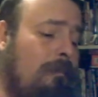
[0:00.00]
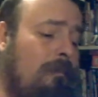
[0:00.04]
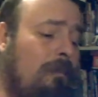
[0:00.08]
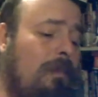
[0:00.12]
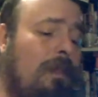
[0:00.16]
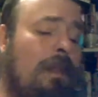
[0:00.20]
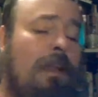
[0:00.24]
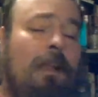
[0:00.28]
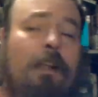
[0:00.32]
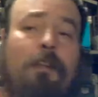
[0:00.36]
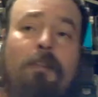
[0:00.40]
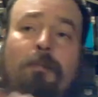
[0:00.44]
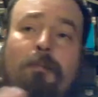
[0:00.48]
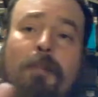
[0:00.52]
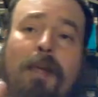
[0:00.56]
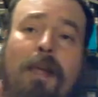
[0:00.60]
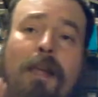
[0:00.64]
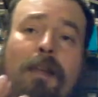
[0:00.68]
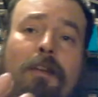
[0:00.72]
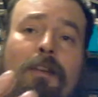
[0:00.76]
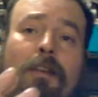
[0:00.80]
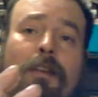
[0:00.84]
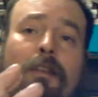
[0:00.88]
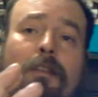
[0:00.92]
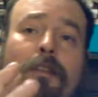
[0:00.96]
It
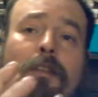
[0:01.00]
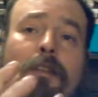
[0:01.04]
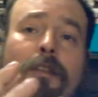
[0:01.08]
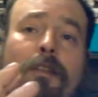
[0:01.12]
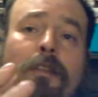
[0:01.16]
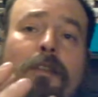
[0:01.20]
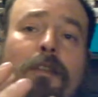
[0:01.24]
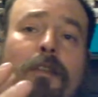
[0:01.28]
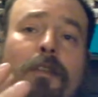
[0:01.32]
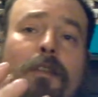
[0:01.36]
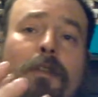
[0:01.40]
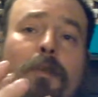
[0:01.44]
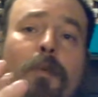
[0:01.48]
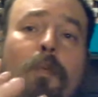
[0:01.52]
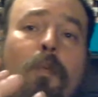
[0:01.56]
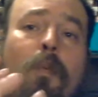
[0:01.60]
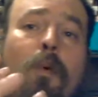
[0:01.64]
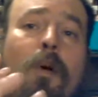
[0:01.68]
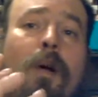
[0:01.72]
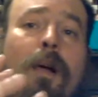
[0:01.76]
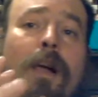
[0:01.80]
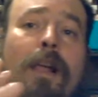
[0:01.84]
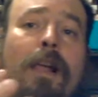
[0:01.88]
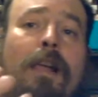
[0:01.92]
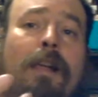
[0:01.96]
expanded to
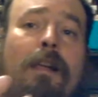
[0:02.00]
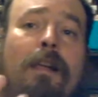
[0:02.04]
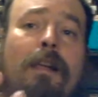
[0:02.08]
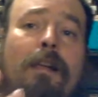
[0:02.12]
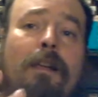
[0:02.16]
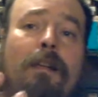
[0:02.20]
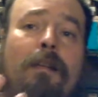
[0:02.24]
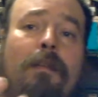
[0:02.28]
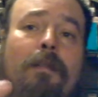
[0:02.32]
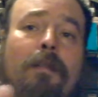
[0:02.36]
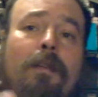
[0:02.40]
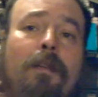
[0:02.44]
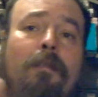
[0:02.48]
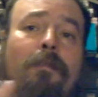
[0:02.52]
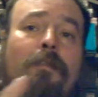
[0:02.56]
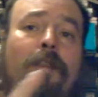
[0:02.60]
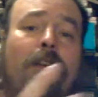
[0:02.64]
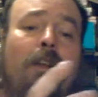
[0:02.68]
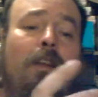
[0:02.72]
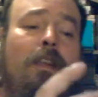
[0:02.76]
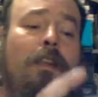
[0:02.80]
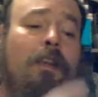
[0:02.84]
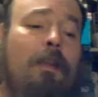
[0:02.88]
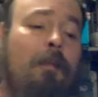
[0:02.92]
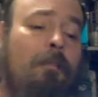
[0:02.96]
quite a
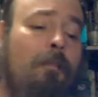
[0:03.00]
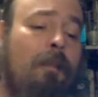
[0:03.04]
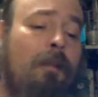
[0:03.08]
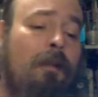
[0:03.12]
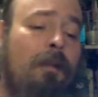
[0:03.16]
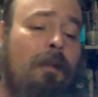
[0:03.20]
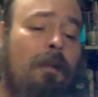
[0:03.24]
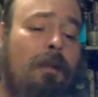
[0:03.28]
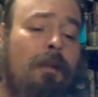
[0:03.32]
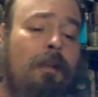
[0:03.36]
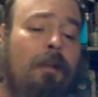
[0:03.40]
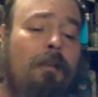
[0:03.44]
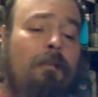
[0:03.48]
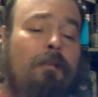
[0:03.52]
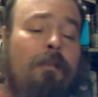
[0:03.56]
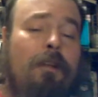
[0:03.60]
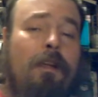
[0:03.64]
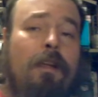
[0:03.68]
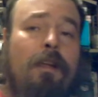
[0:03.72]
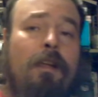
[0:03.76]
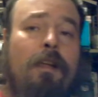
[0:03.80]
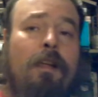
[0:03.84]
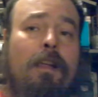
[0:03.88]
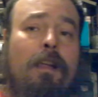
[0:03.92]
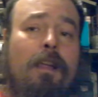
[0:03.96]
volume
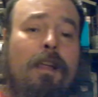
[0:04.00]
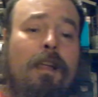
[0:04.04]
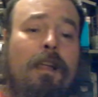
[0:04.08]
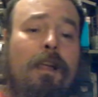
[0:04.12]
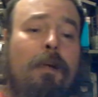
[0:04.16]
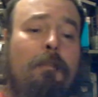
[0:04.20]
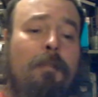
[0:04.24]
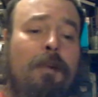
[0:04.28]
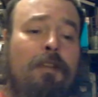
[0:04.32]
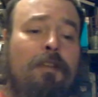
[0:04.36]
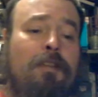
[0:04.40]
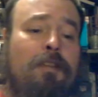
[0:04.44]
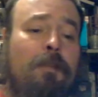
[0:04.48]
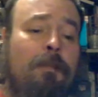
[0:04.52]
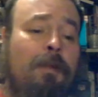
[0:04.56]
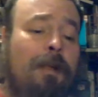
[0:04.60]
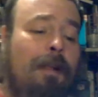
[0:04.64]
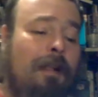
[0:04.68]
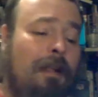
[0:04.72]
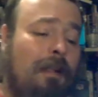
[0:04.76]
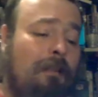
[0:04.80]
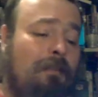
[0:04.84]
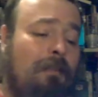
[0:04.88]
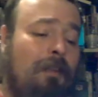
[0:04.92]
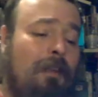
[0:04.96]
for how much
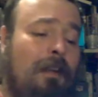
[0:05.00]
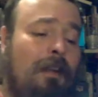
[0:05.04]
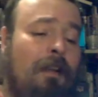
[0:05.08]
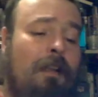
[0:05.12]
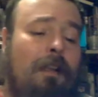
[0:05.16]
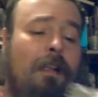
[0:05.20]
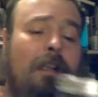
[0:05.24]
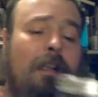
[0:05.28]
tobacco's in it,